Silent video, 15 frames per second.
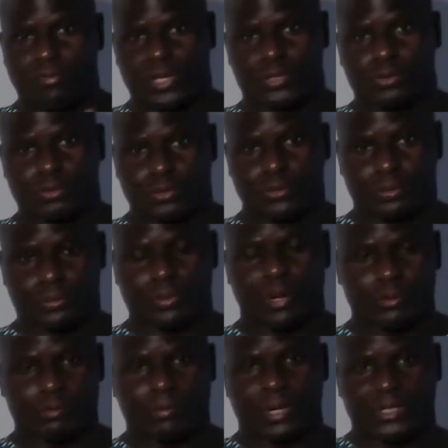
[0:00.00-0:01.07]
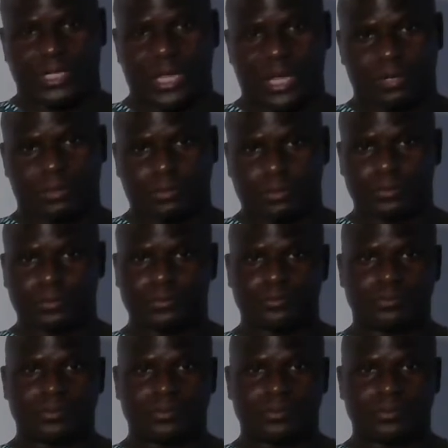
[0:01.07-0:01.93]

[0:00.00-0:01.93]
forget to subscribe to my channel.